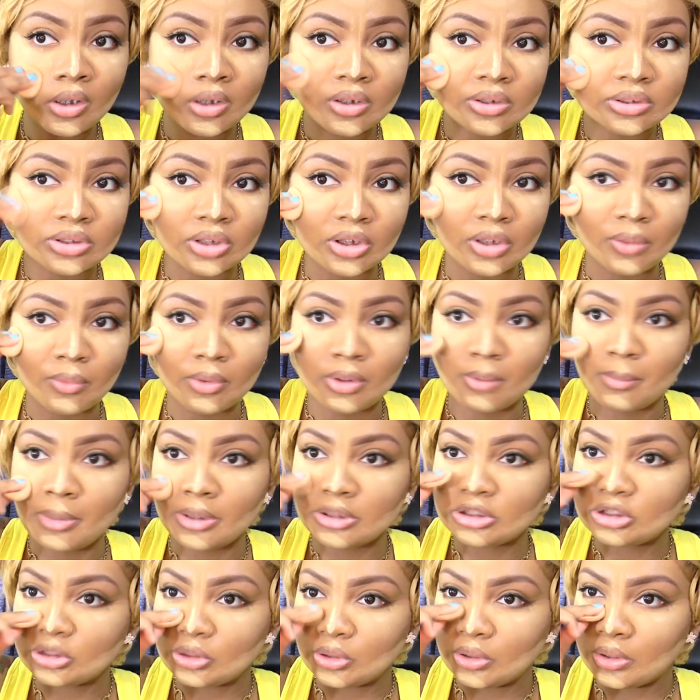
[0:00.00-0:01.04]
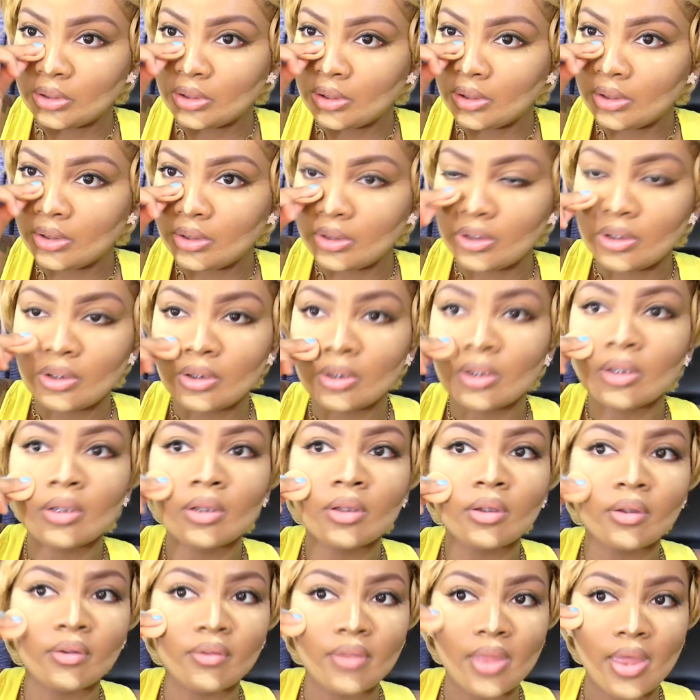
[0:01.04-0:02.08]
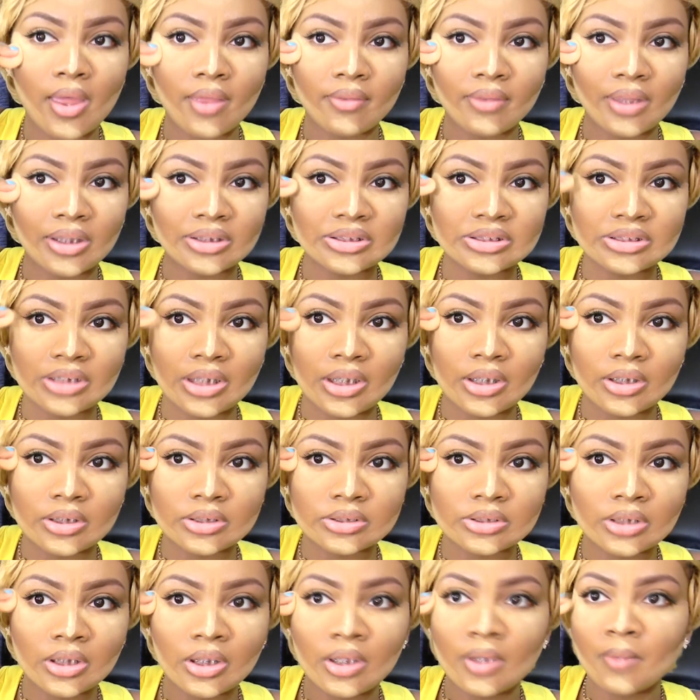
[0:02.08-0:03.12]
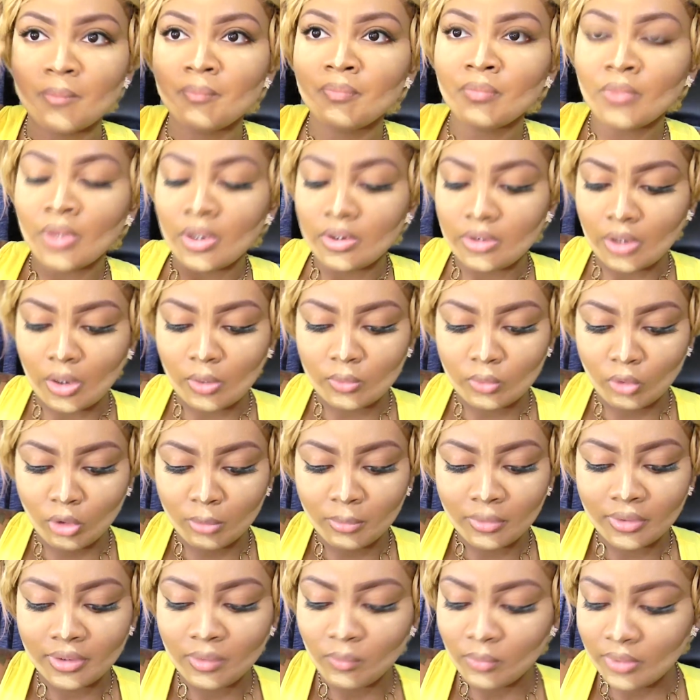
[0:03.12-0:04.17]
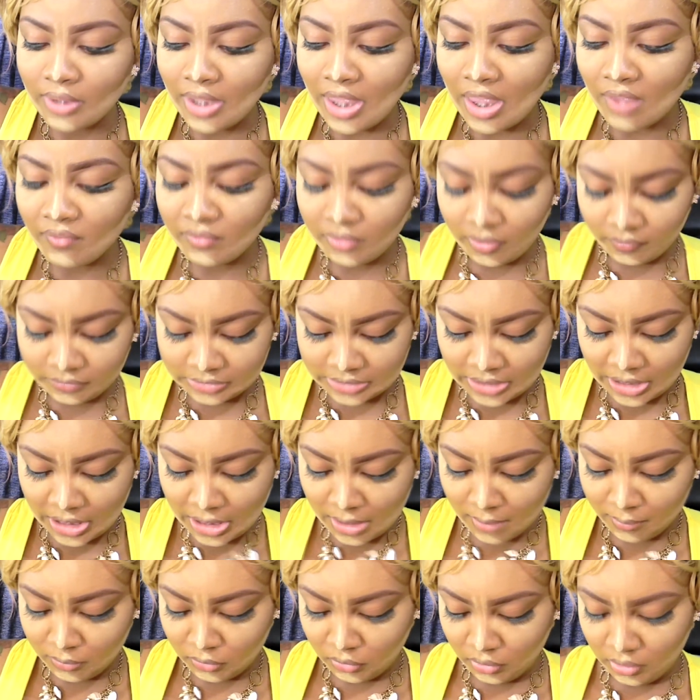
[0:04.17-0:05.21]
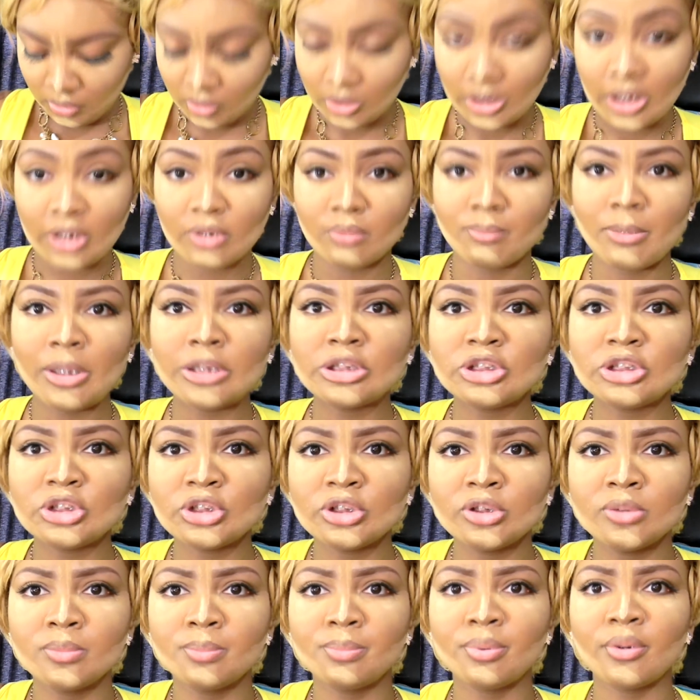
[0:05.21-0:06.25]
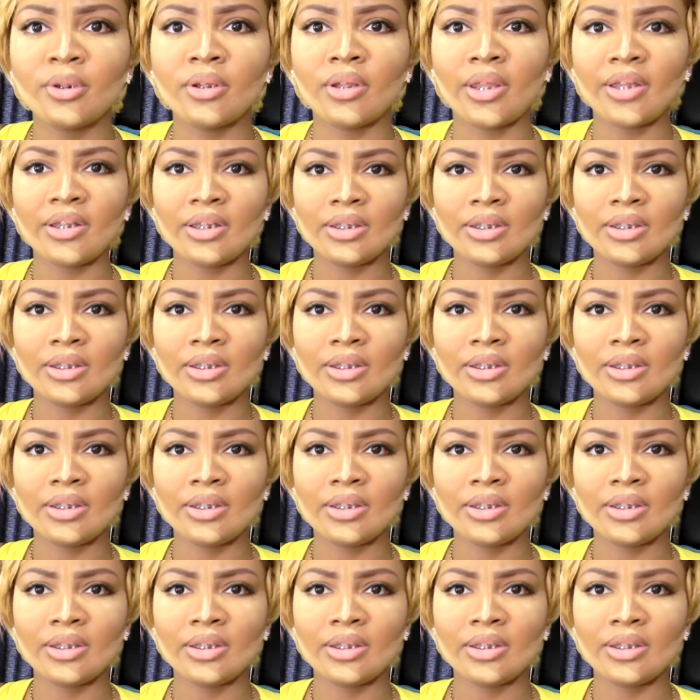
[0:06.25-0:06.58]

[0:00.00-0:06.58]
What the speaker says: so you want to make sure that stays. Now normally when I have enough time, and make sure you put like a